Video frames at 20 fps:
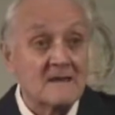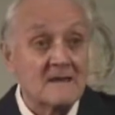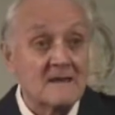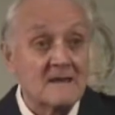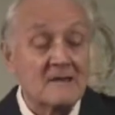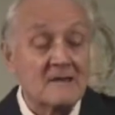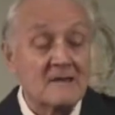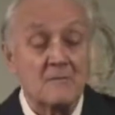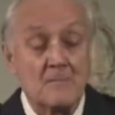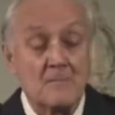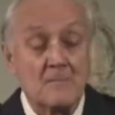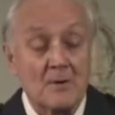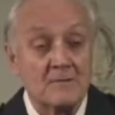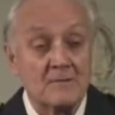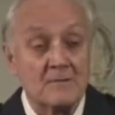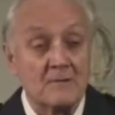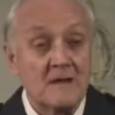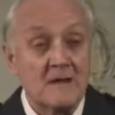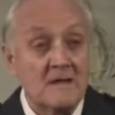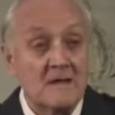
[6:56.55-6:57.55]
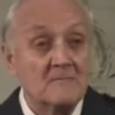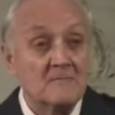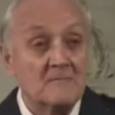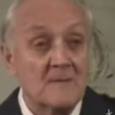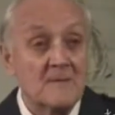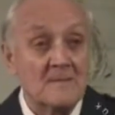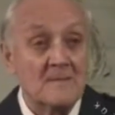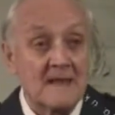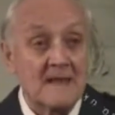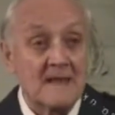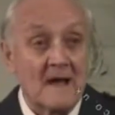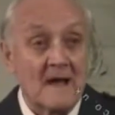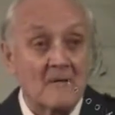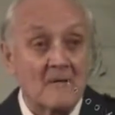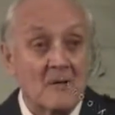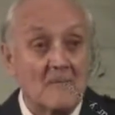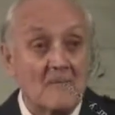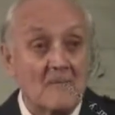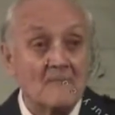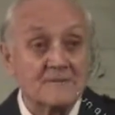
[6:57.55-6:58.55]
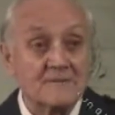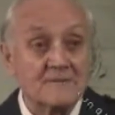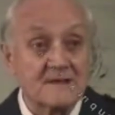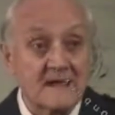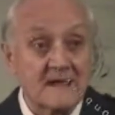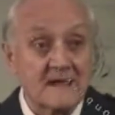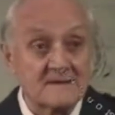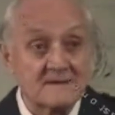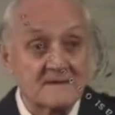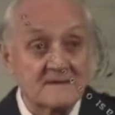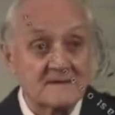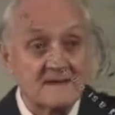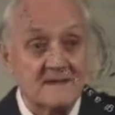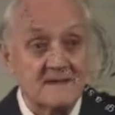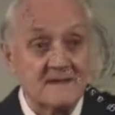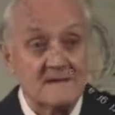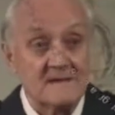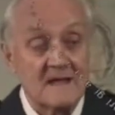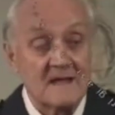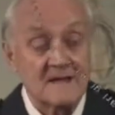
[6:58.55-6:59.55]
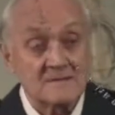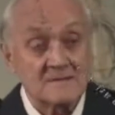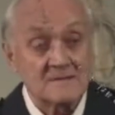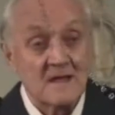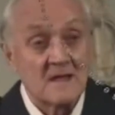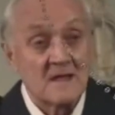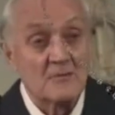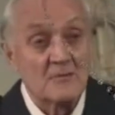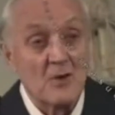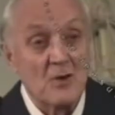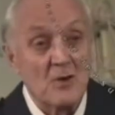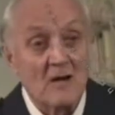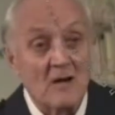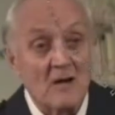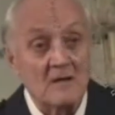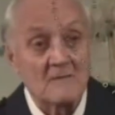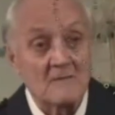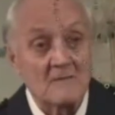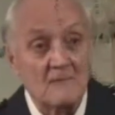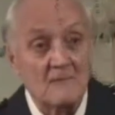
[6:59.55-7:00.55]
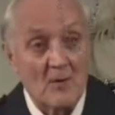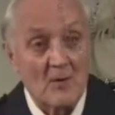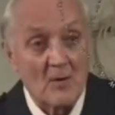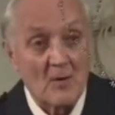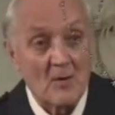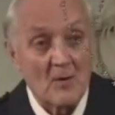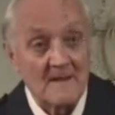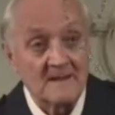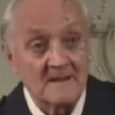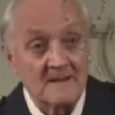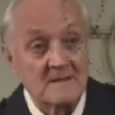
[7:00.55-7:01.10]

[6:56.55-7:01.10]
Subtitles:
and the electric board ripped it out and confiscated it as not